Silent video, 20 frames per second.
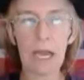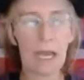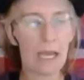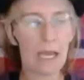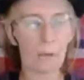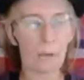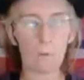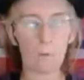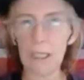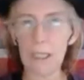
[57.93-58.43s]

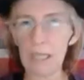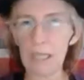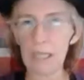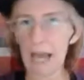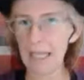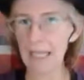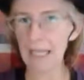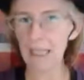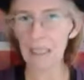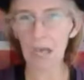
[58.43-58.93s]
It wouldn't
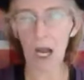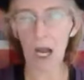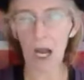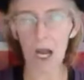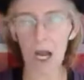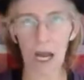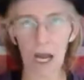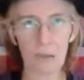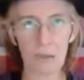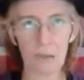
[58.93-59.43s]
add
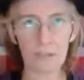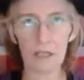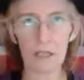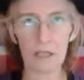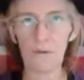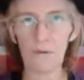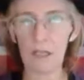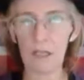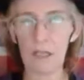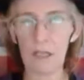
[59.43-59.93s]
time to
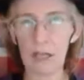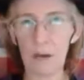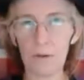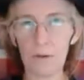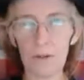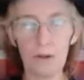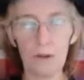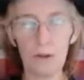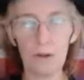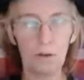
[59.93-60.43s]
the video,
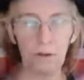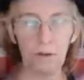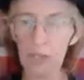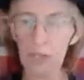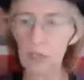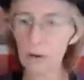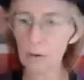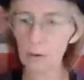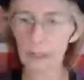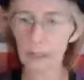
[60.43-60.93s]
so your
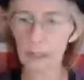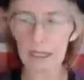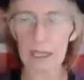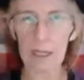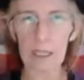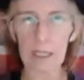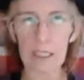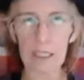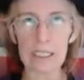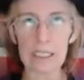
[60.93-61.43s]
video
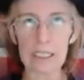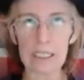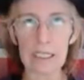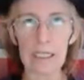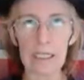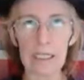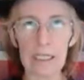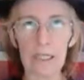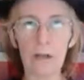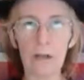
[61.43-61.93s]
length isn't
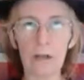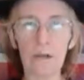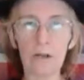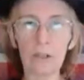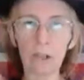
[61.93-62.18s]
getting longer.